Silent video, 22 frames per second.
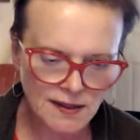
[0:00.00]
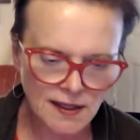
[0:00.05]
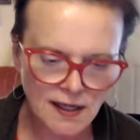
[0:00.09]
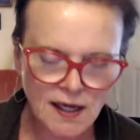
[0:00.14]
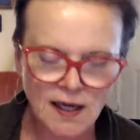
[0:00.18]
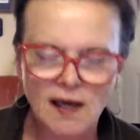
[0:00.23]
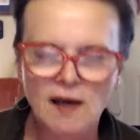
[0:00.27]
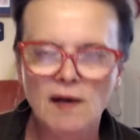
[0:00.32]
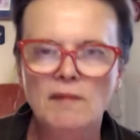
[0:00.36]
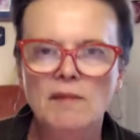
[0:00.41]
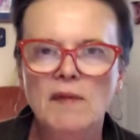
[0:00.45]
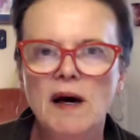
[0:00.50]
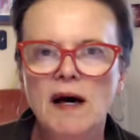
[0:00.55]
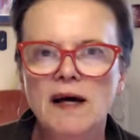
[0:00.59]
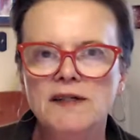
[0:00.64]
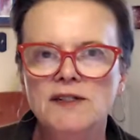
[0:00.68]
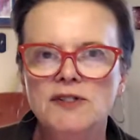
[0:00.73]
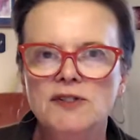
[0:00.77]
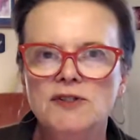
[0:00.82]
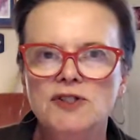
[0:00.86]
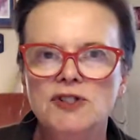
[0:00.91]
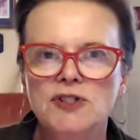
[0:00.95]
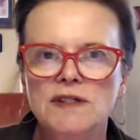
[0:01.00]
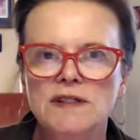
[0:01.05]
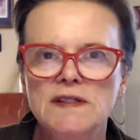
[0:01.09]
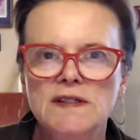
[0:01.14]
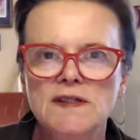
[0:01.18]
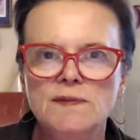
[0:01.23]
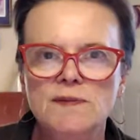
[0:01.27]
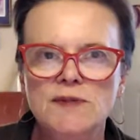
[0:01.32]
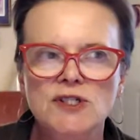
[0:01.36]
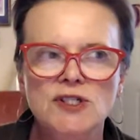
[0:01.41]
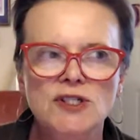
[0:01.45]
I do
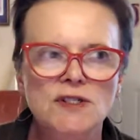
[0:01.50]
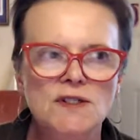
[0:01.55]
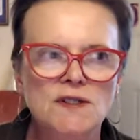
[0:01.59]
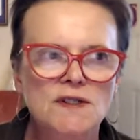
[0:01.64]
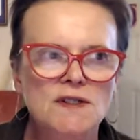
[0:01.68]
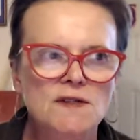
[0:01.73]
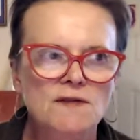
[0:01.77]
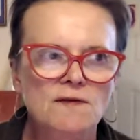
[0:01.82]
transmissions